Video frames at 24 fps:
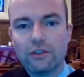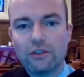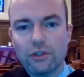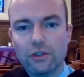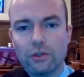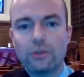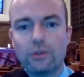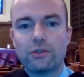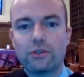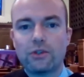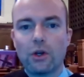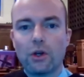
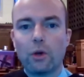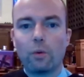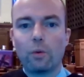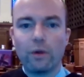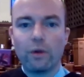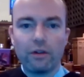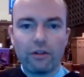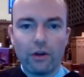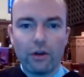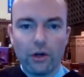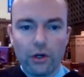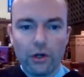do so
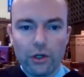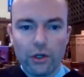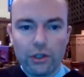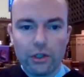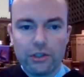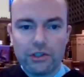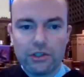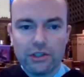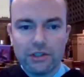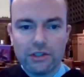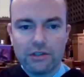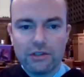with
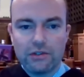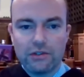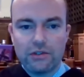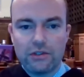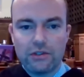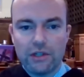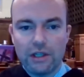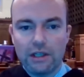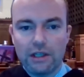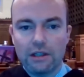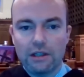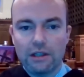
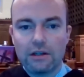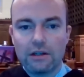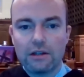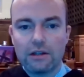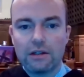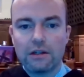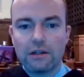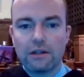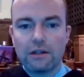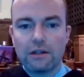urgency.